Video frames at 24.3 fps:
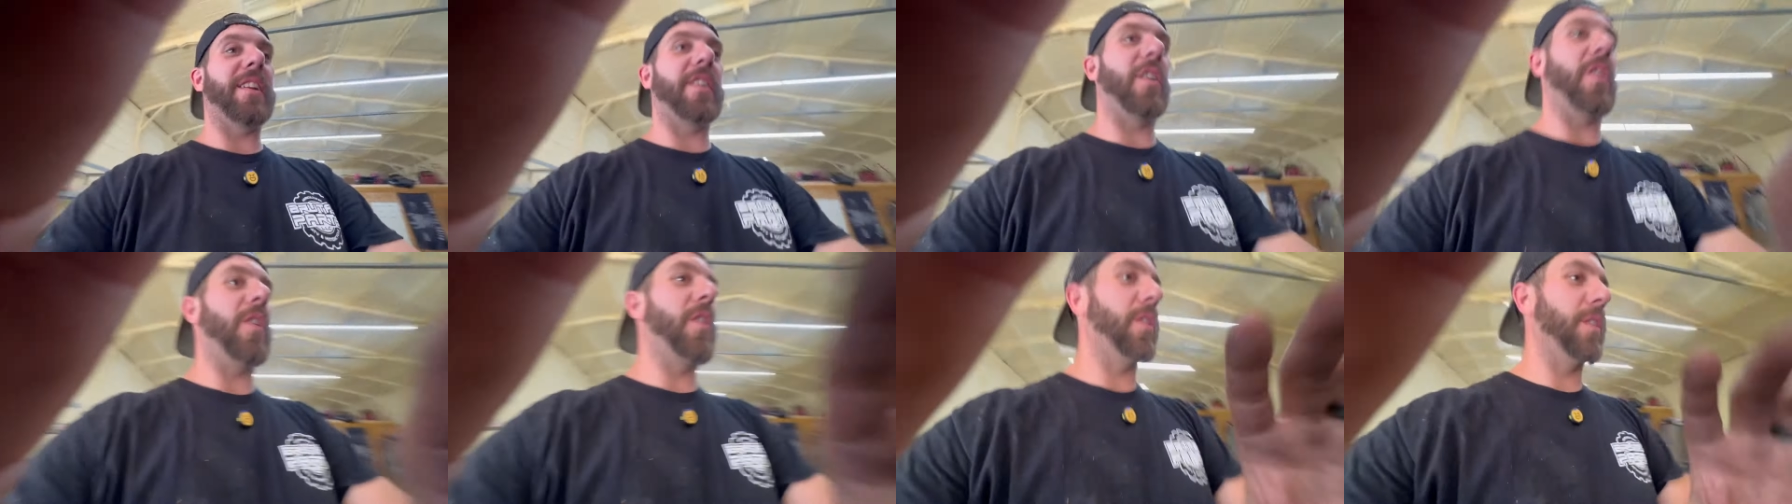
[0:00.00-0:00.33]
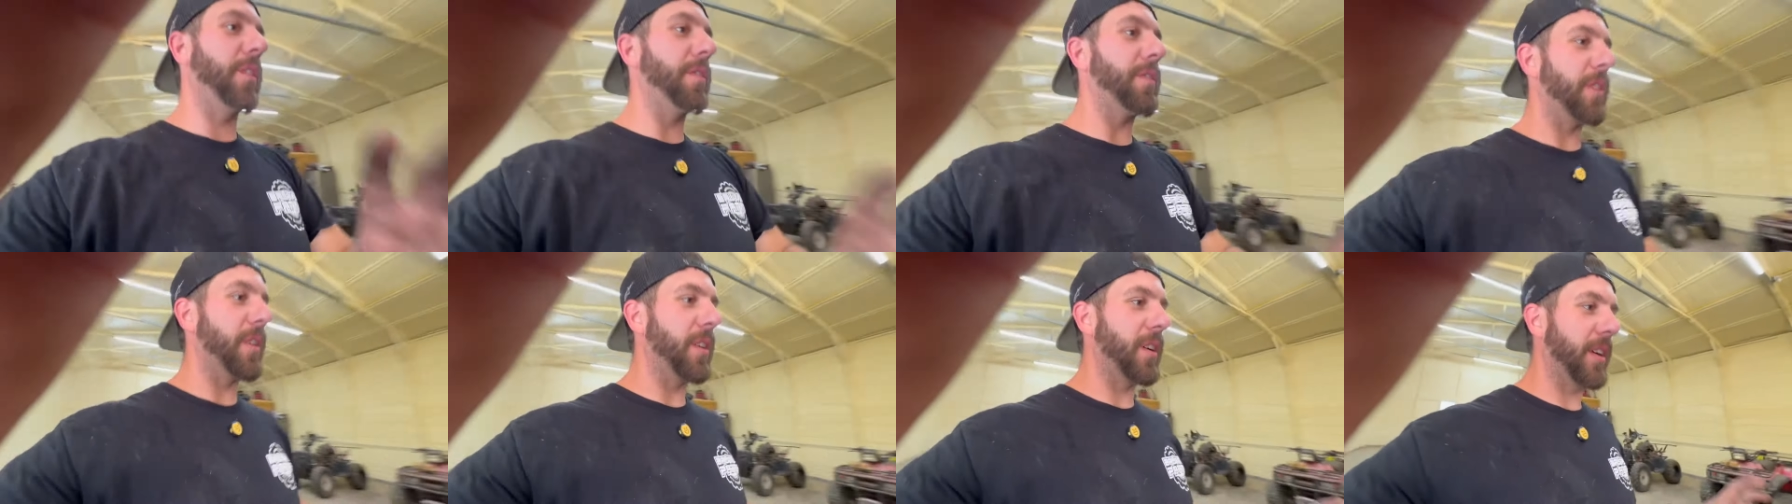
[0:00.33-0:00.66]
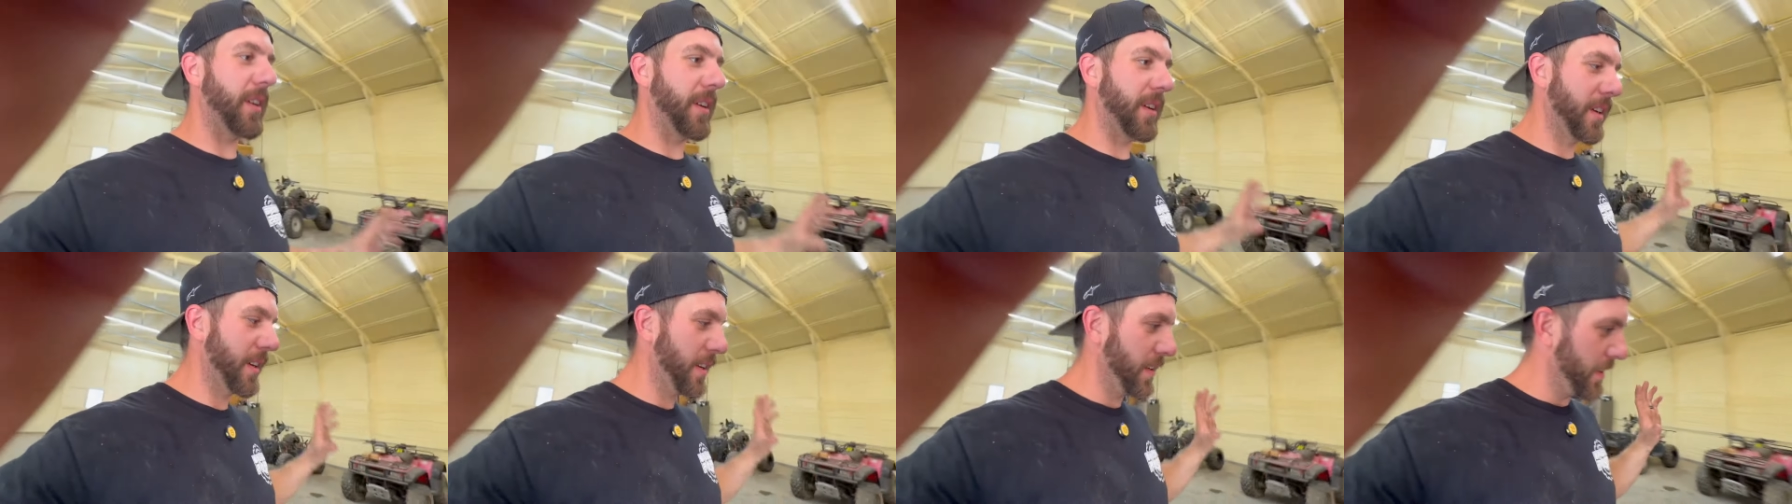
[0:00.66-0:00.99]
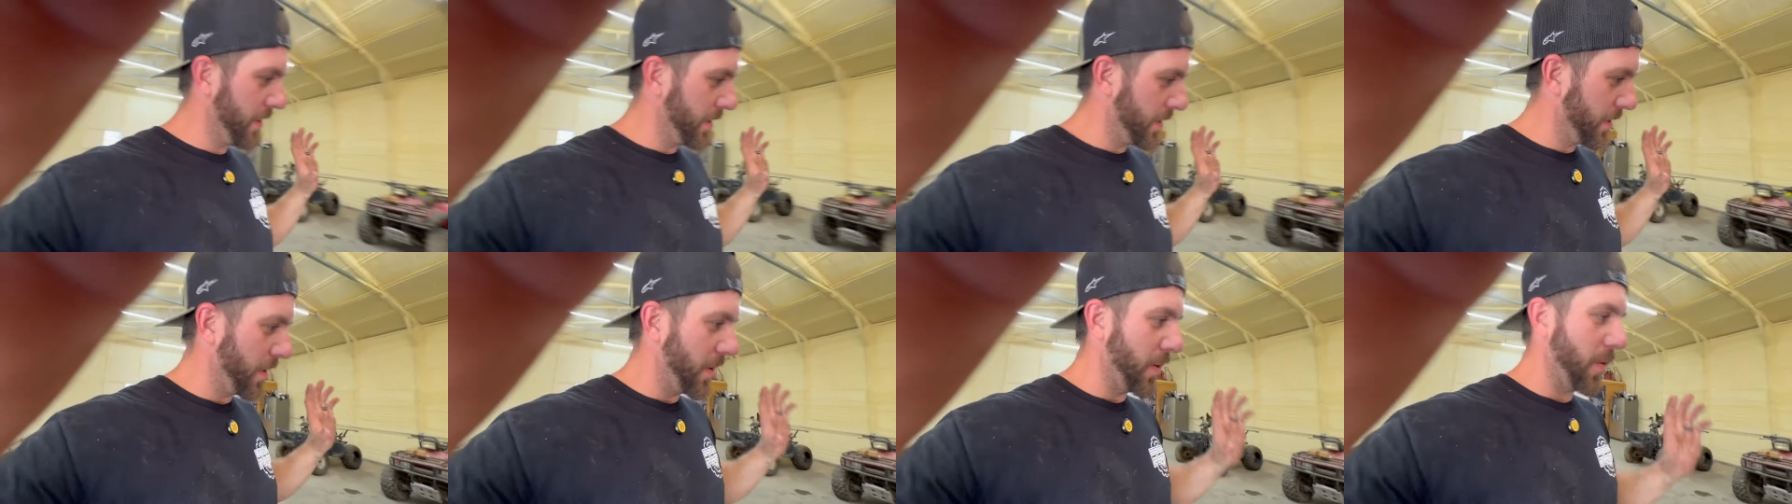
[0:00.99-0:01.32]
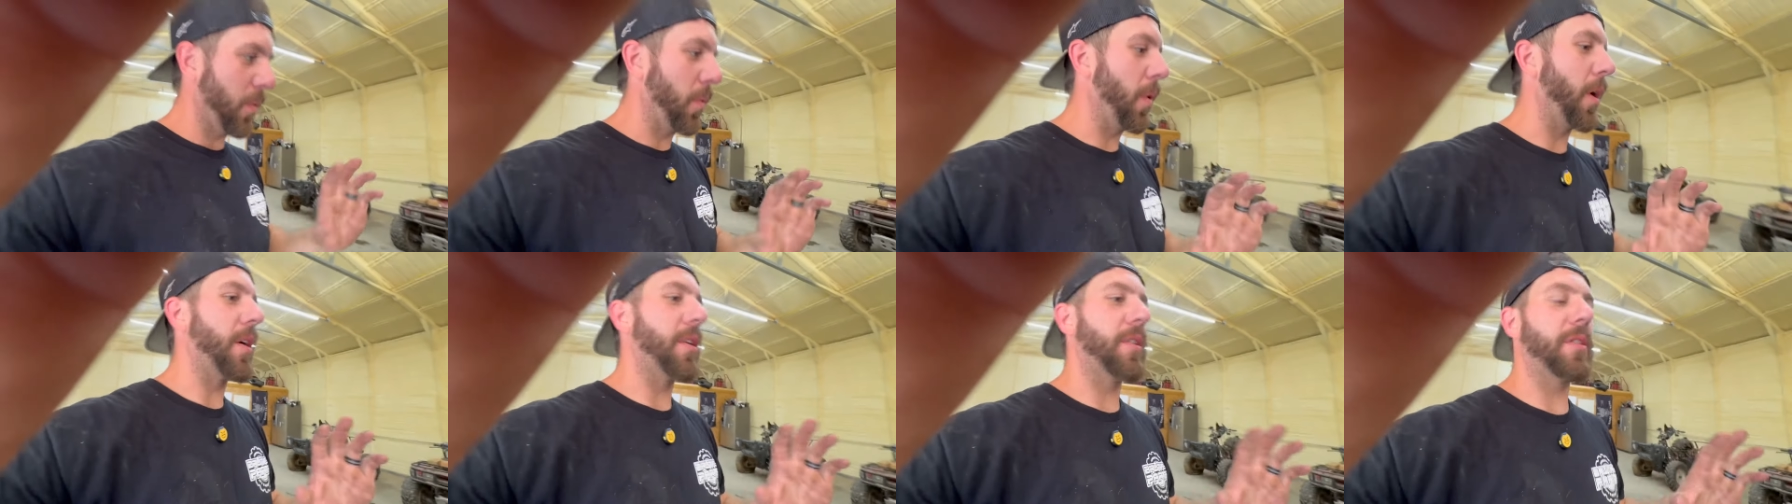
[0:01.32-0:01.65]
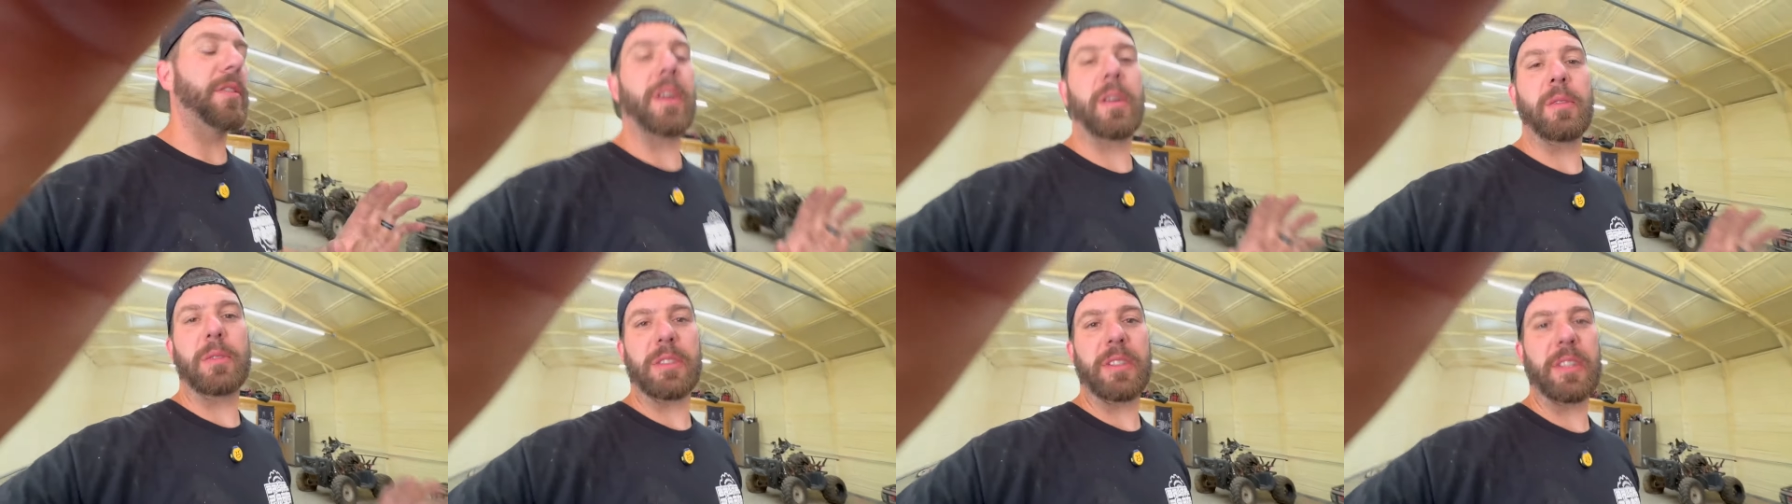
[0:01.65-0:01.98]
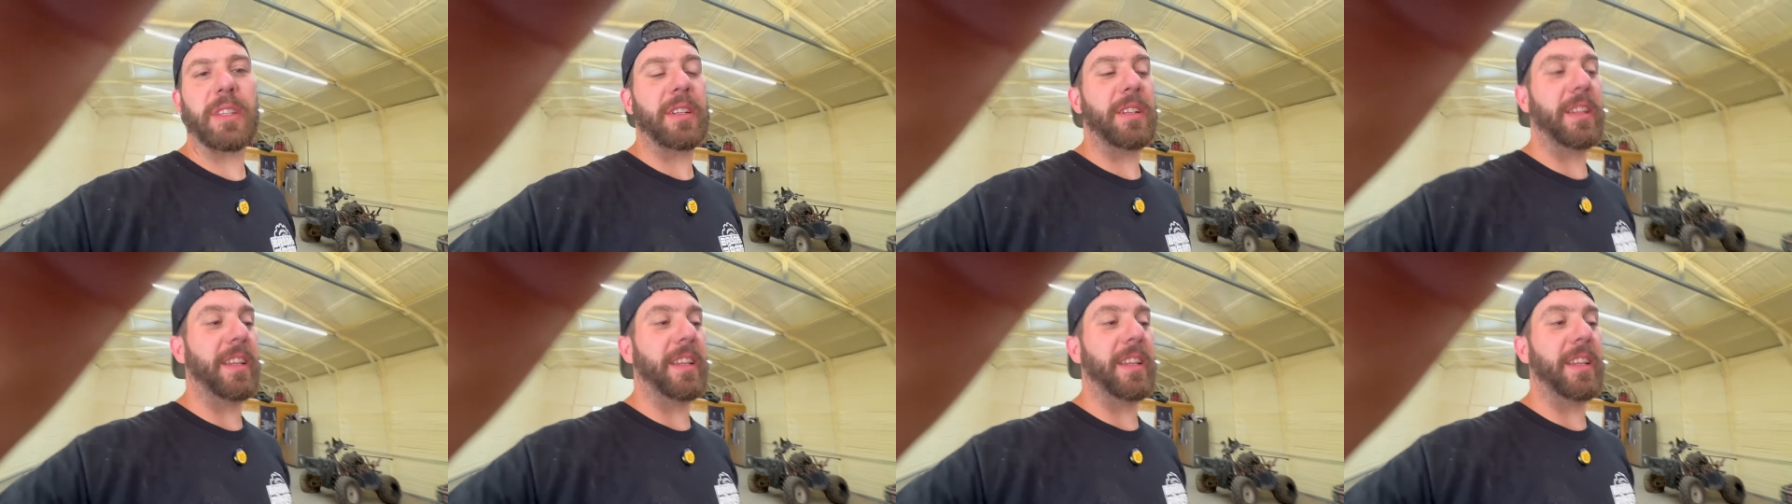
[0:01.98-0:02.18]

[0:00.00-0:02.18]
all of the water that was in